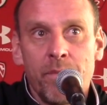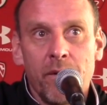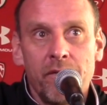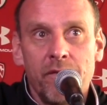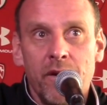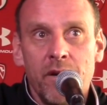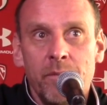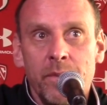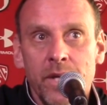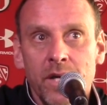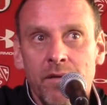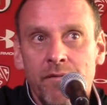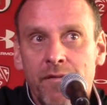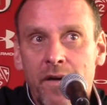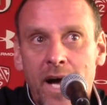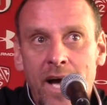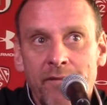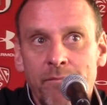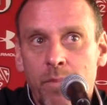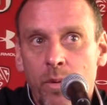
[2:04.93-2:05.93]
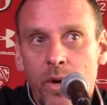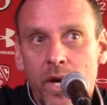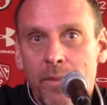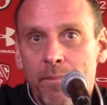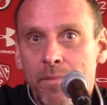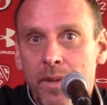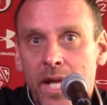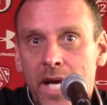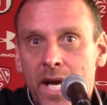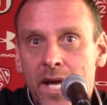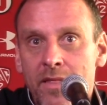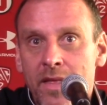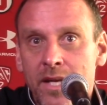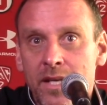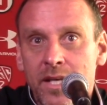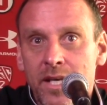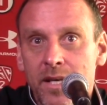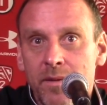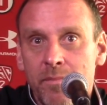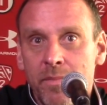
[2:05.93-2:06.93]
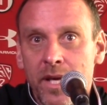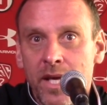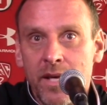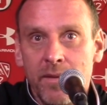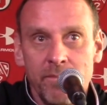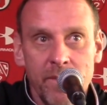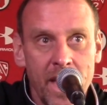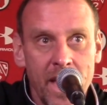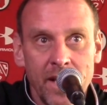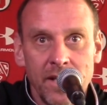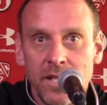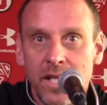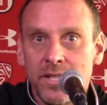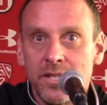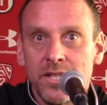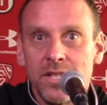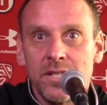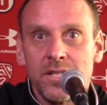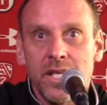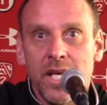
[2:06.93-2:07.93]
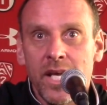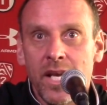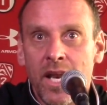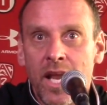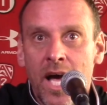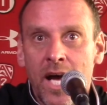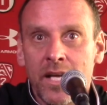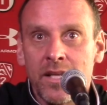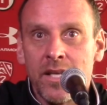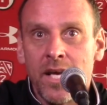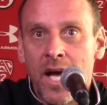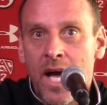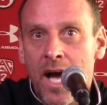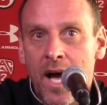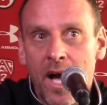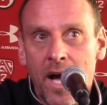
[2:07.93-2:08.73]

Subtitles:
proverbial 5-point play that could be, man, let's just get locked in.